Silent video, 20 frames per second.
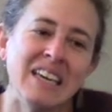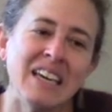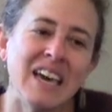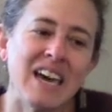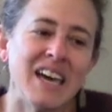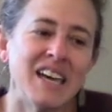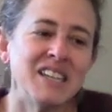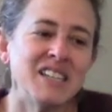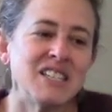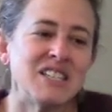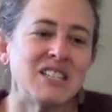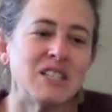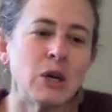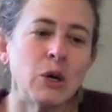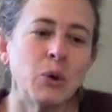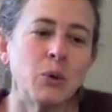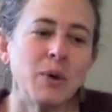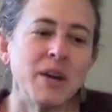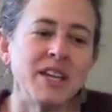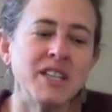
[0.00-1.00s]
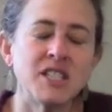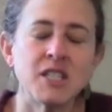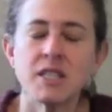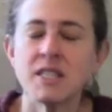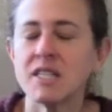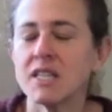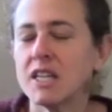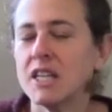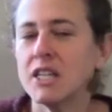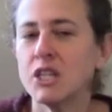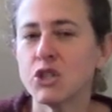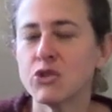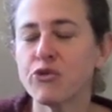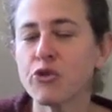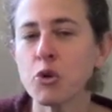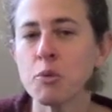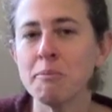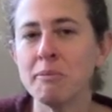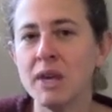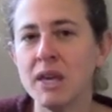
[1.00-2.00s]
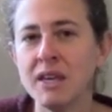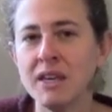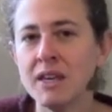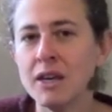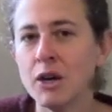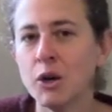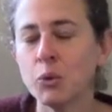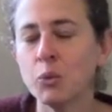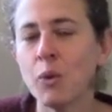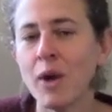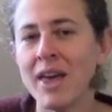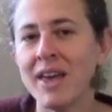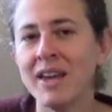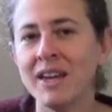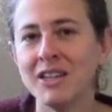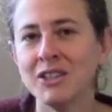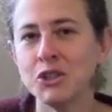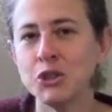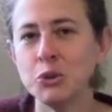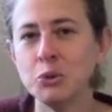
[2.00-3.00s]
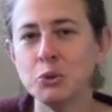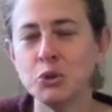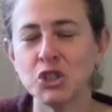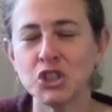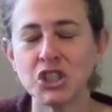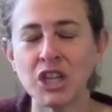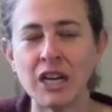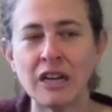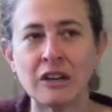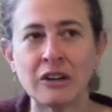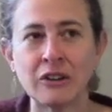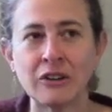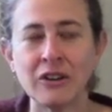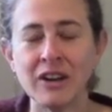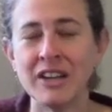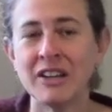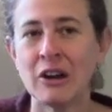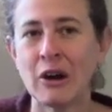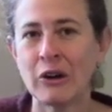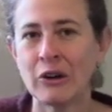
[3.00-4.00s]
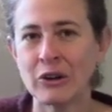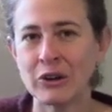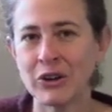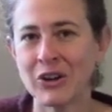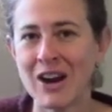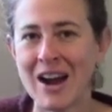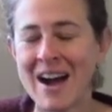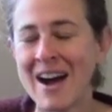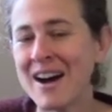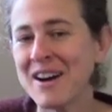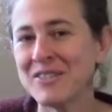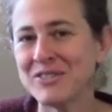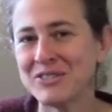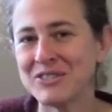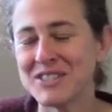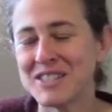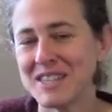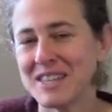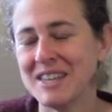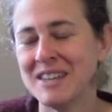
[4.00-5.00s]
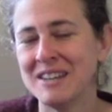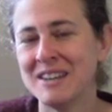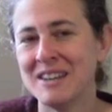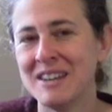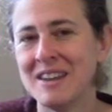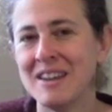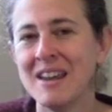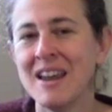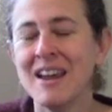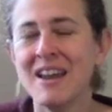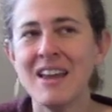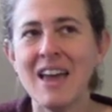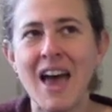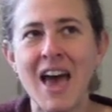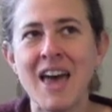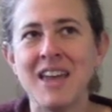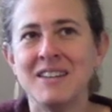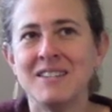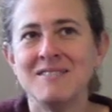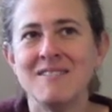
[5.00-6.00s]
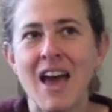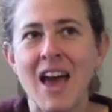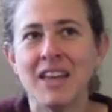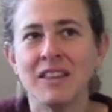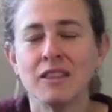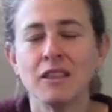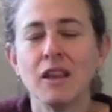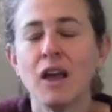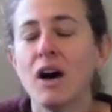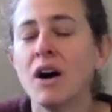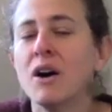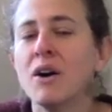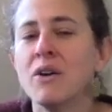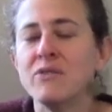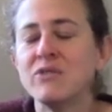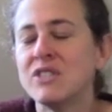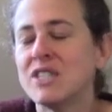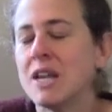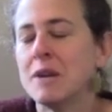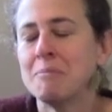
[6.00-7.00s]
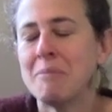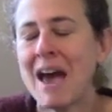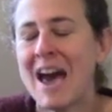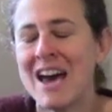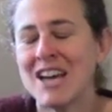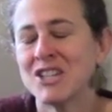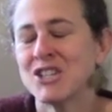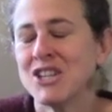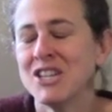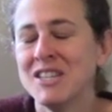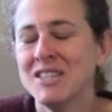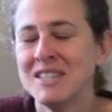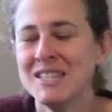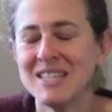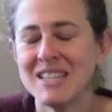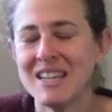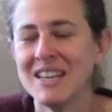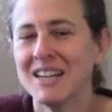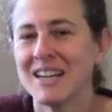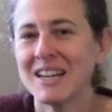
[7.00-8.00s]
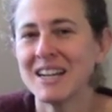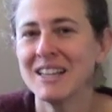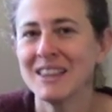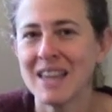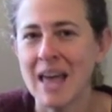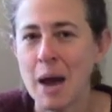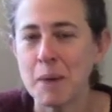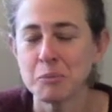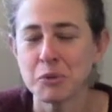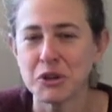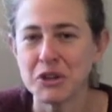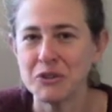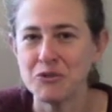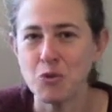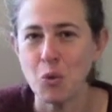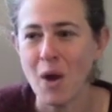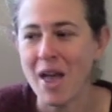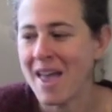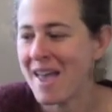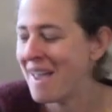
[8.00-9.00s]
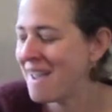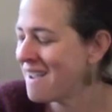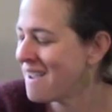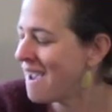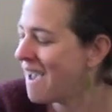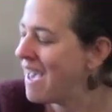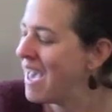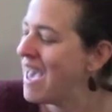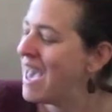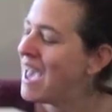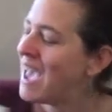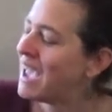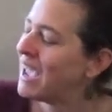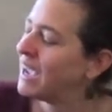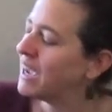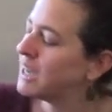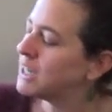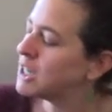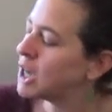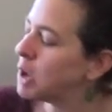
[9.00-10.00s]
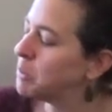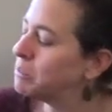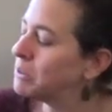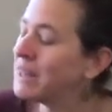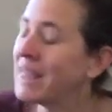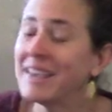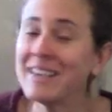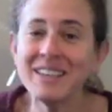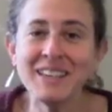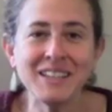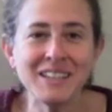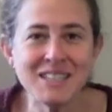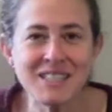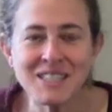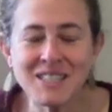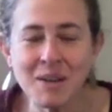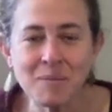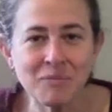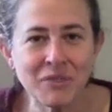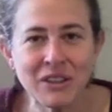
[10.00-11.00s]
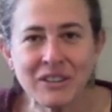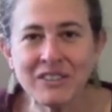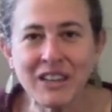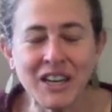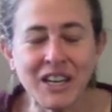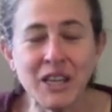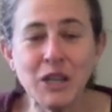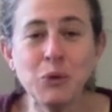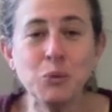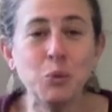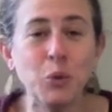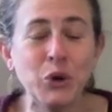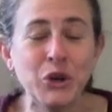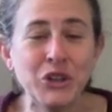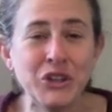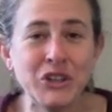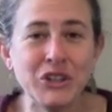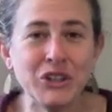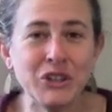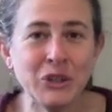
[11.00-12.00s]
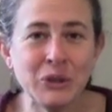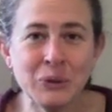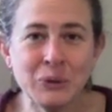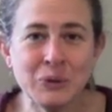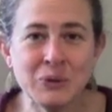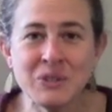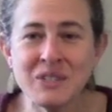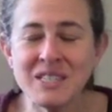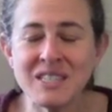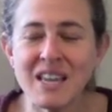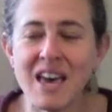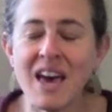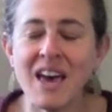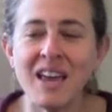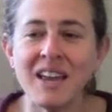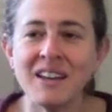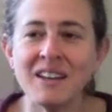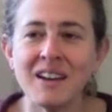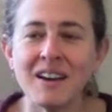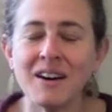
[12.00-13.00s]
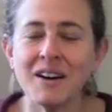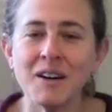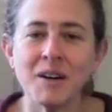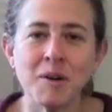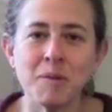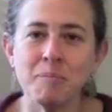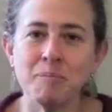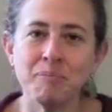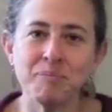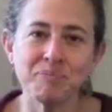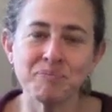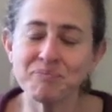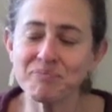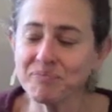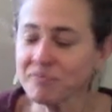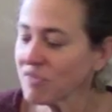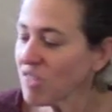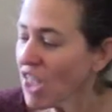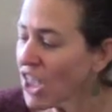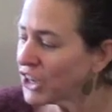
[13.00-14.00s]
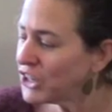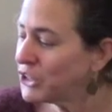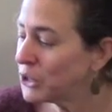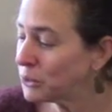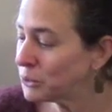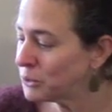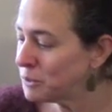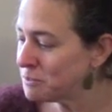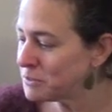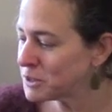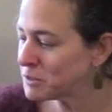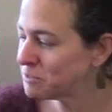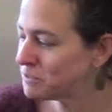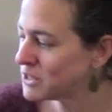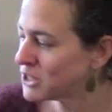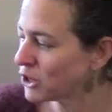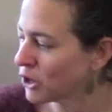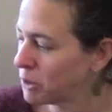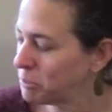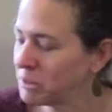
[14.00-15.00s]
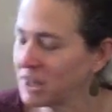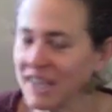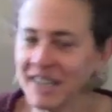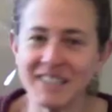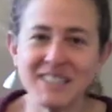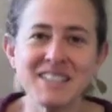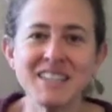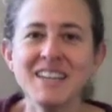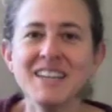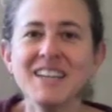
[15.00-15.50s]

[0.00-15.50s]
And so it's for me a way to share in our crafts and loves and passions in a collaborative way. And a blanket is something that he would use. And, oops, sorry, plant.